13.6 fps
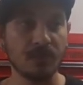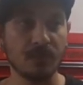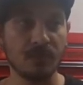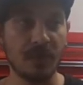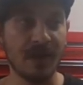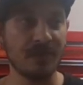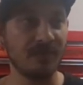
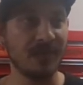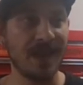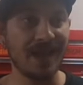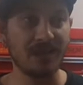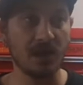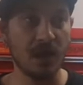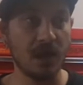red
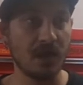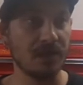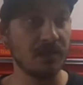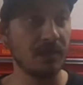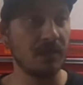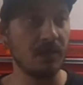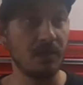flag
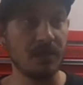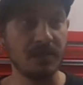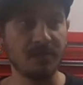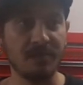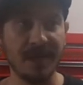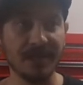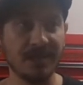laws is
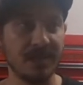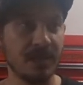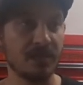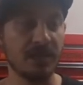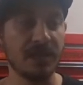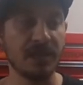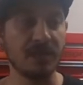
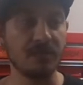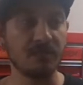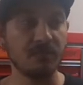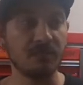basically,